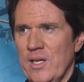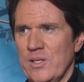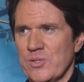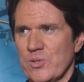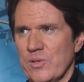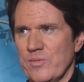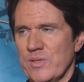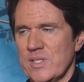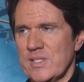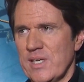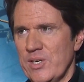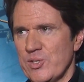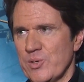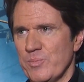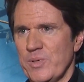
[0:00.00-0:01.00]
and sort of the
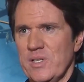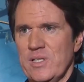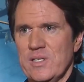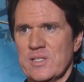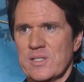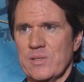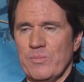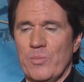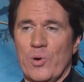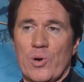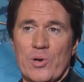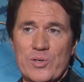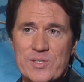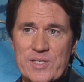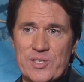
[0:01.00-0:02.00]
centerpiece, the
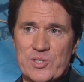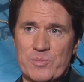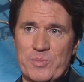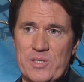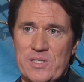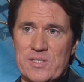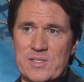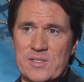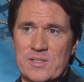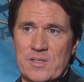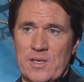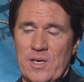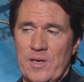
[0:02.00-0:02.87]
moral centerpiece